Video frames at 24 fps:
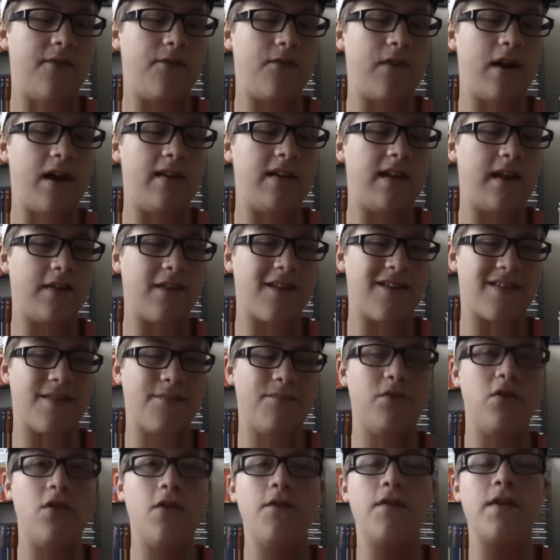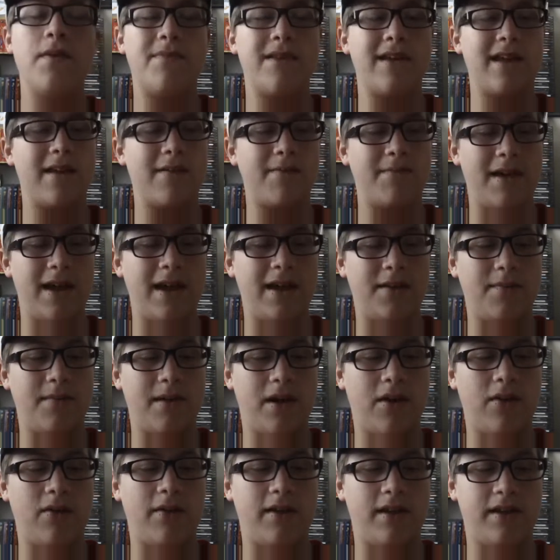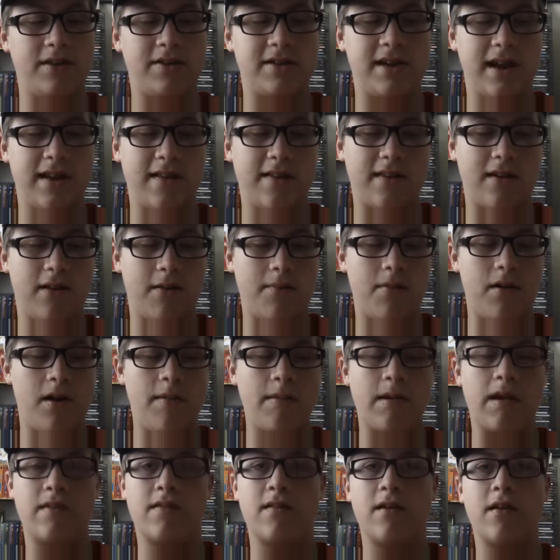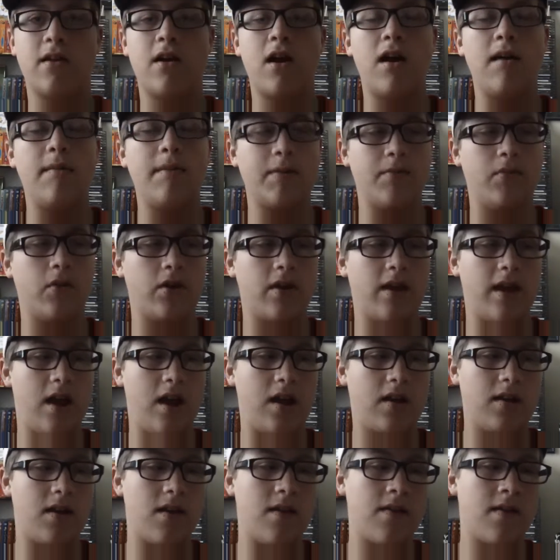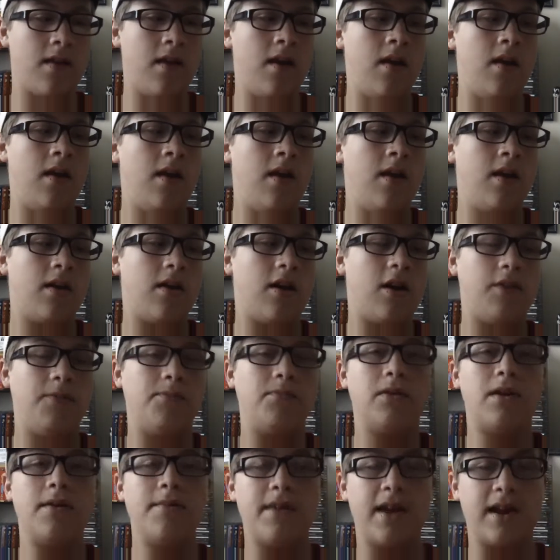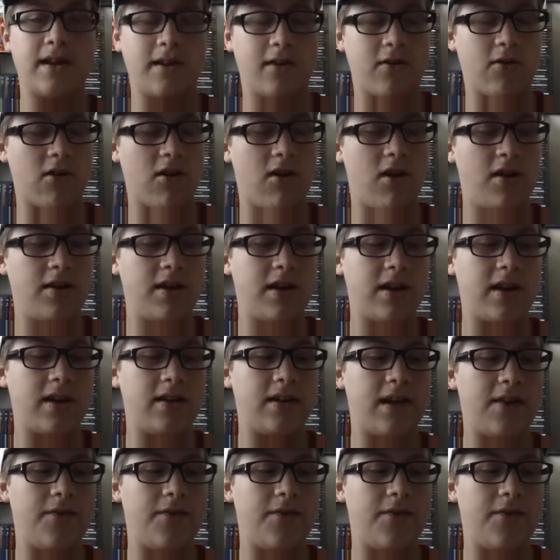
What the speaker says: find out there's a movie being made about like Jay and Silent Bob because they're comic book characters called Blunt Man and Chronic, and they